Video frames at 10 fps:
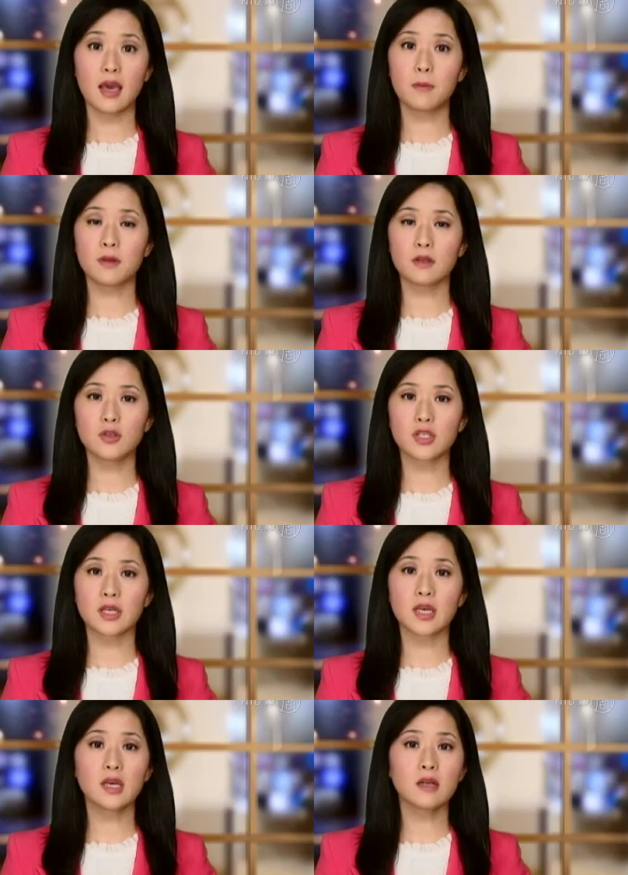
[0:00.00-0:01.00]
Air
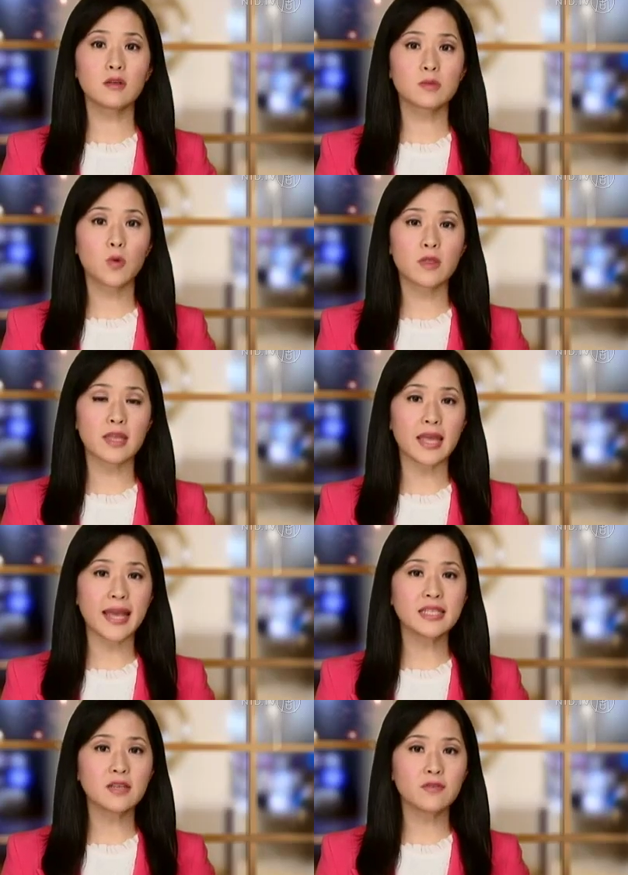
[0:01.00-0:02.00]
pollution killed more than
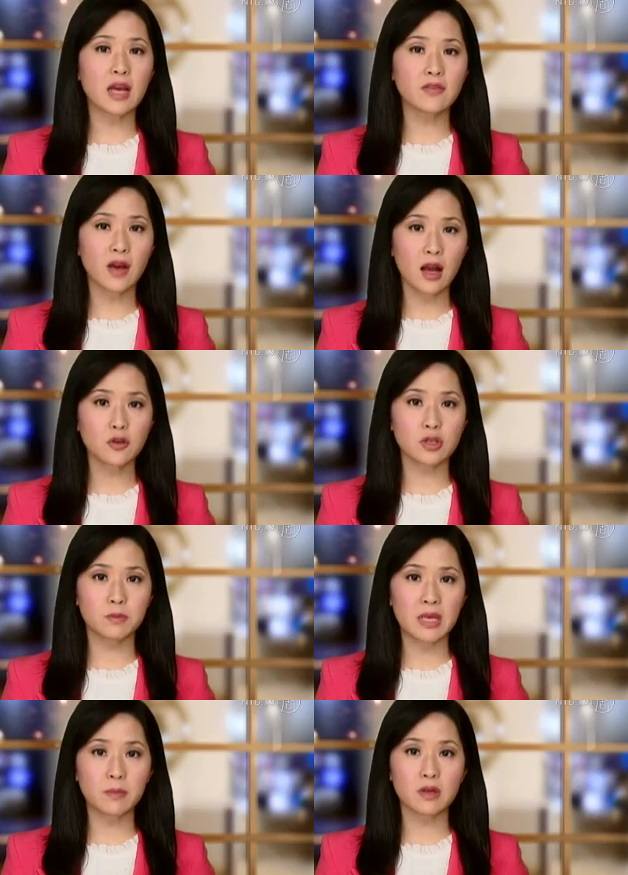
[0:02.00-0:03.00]

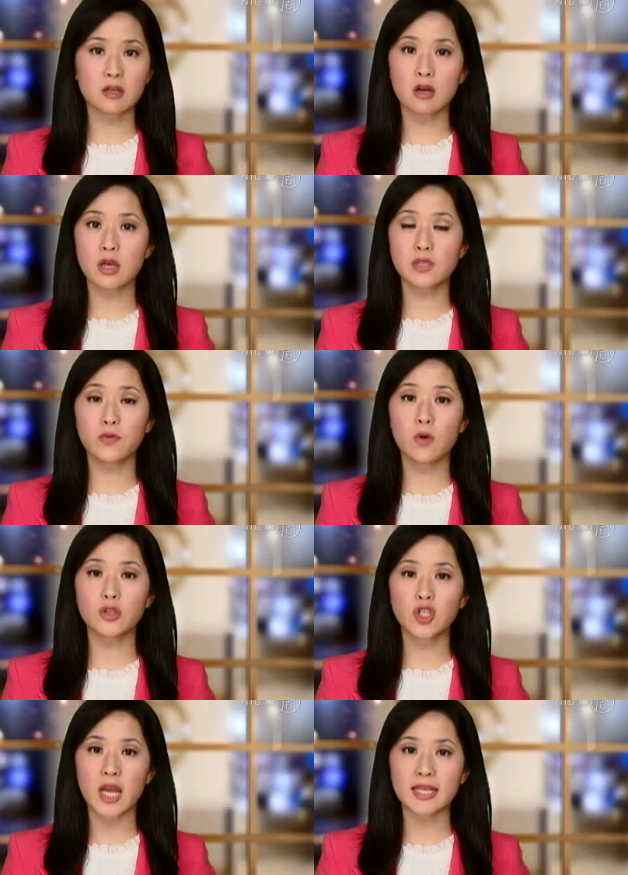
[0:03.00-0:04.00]
8,500 people across
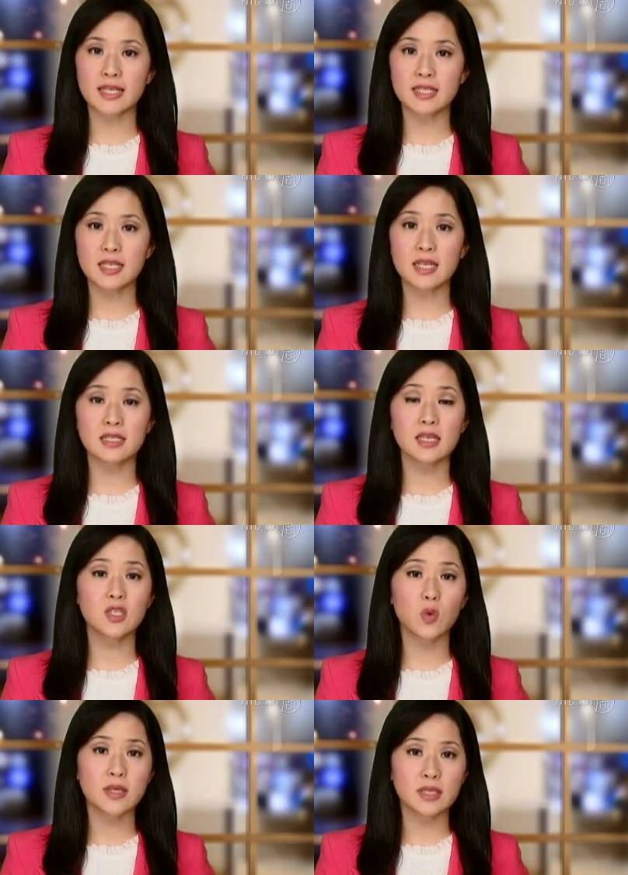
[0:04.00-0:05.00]
four Chinese cities
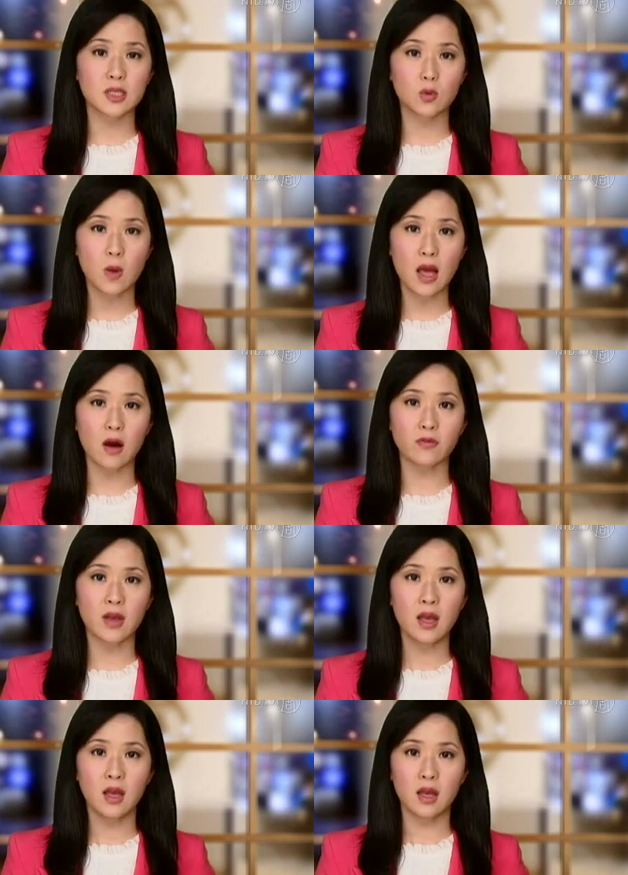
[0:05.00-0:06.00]
in 2012,
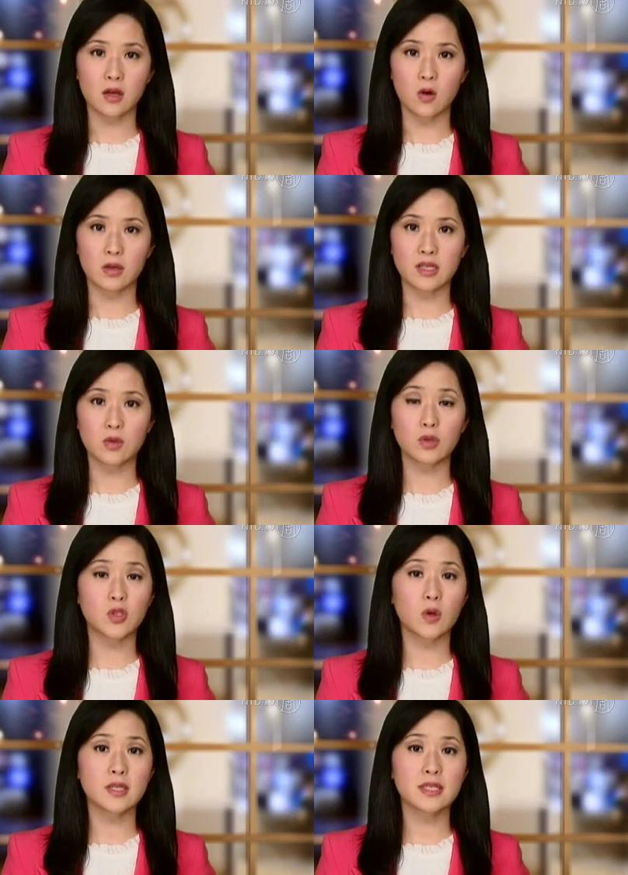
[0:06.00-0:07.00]
according to a
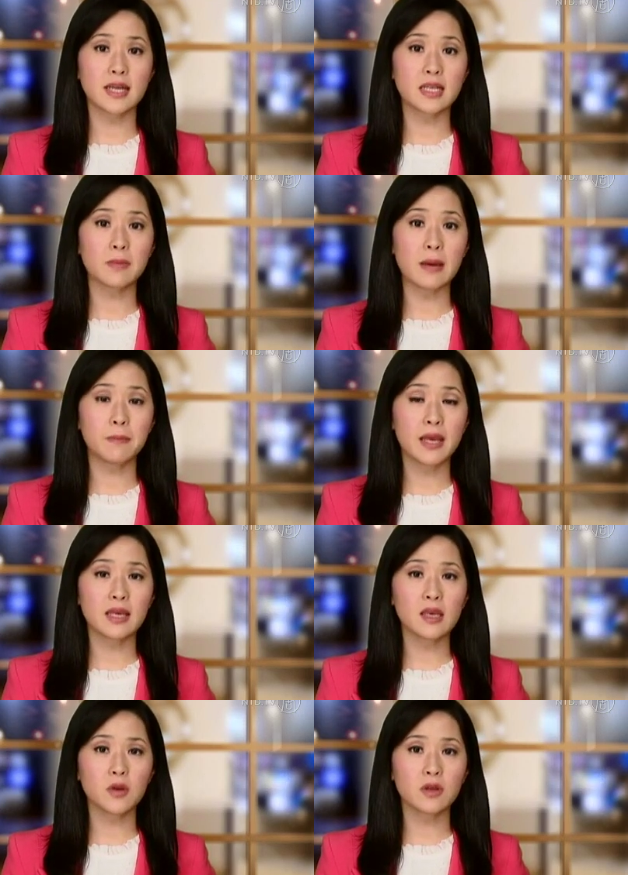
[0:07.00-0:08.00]
joint study by
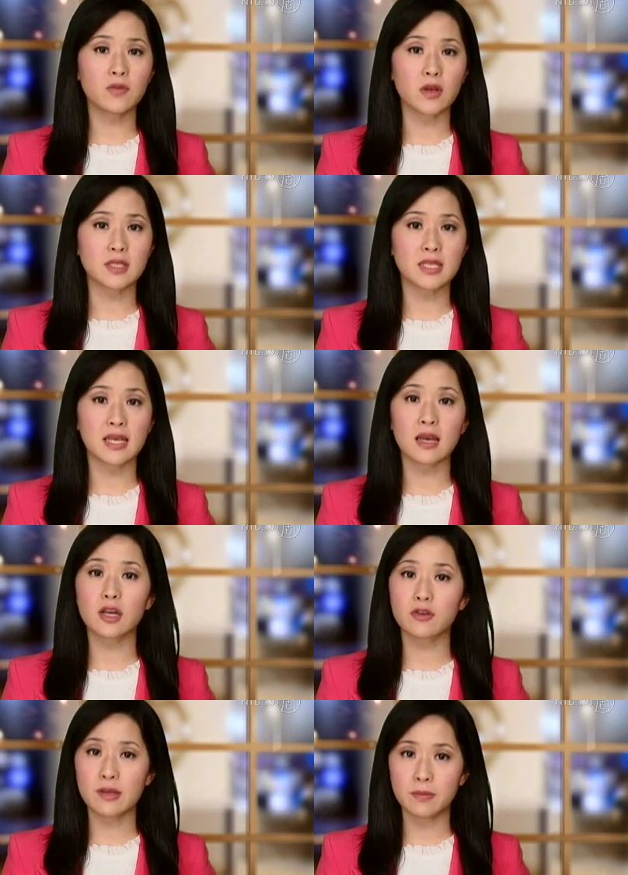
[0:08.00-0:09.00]
Peking University and